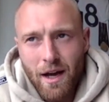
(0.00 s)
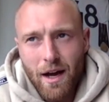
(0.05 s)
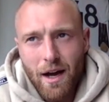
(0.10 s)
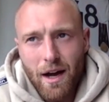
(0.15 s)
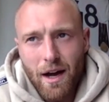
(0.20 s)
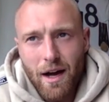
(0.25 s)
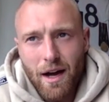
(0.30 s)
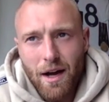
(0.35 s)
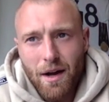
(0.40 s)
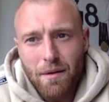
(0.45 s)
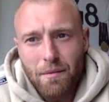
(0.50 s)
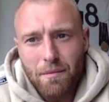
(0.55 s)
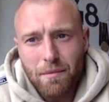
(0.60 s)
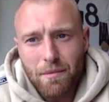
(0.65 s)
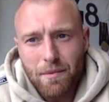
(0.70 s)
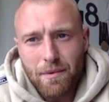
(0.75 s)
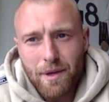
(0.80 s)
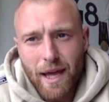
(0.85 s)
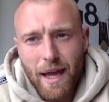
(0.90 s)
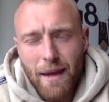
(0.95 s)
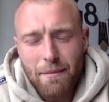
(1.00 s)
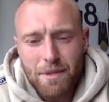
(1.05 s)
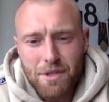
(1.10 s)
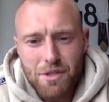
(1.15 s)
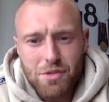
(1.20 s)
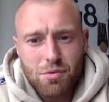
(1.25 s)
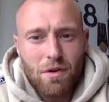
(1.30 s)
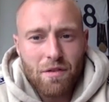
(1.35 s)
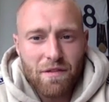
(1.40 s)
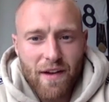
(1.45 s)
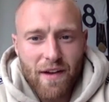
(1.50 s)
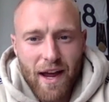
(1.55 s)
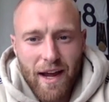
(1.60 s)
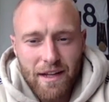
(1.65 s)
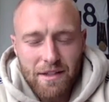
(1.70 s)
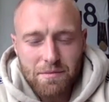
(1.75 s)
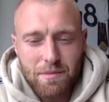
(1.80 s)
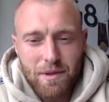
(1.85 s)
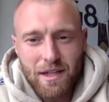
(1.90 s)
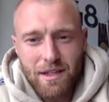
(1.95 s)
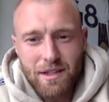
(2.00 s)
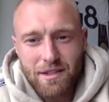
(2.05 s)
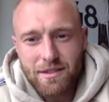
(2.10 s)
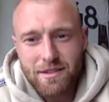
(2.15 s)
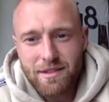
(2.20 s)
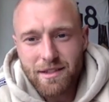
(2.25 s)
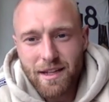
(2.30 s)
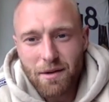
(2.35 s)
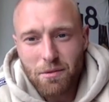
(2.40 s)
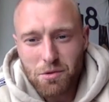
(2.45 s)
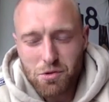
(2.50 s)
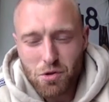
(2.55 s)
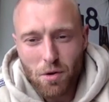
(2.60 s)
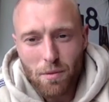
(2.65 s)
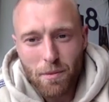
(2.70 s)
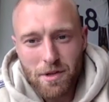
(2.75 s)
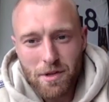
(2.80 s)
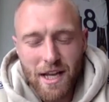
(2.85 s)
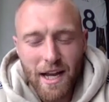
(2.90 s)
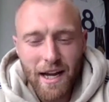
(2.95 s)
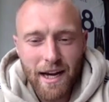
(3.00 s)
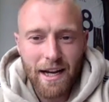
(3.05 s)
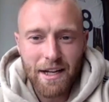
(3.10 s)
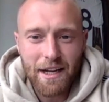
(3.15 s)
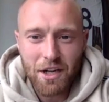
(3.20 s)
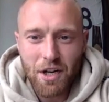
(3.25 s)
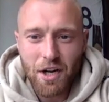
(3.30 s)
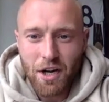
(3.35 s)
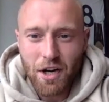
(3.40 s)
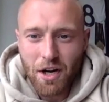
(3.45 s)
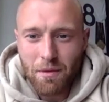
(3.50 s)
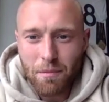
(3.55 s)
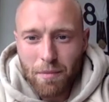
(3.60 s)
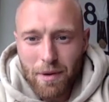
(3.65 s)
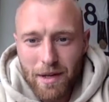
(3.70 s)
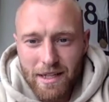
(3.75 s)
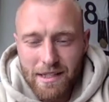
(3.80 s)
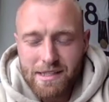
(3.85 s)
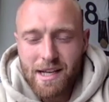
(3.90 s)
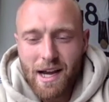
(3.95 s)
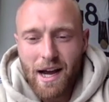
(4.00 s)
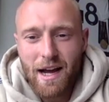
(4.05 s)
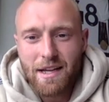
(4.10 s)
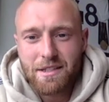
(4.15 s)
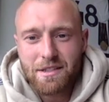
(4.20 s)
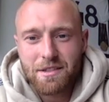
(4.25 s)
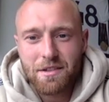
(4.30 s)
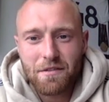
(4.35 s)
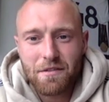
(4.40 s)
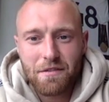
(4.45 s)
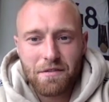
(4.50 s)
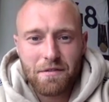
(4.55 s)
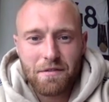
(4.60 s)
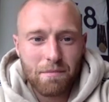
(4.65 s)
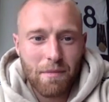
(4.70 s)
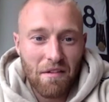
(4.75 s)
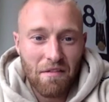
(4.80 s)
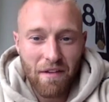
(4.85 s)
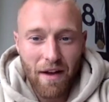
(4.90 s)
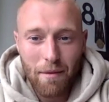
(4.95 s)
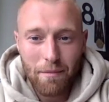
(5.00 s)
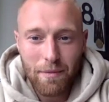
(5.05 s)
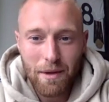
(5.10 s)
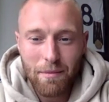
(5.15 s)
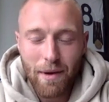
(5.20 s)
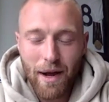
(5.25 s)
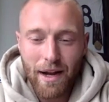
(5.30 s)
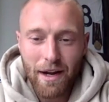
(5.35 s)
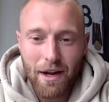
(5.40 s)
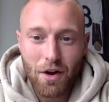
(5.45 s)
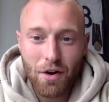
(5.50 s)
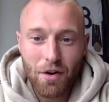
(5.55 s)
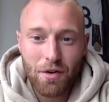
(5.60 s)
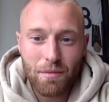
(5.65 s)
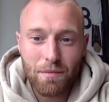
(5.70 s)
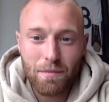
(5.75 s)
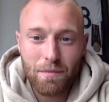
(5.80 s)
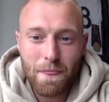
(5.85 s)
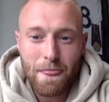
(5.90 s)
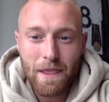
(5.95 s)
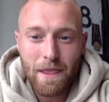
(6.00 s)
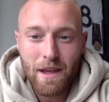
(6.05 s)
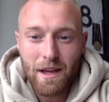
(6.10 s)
came into effect, because it was almost like I'd cut complete ties of my family back home.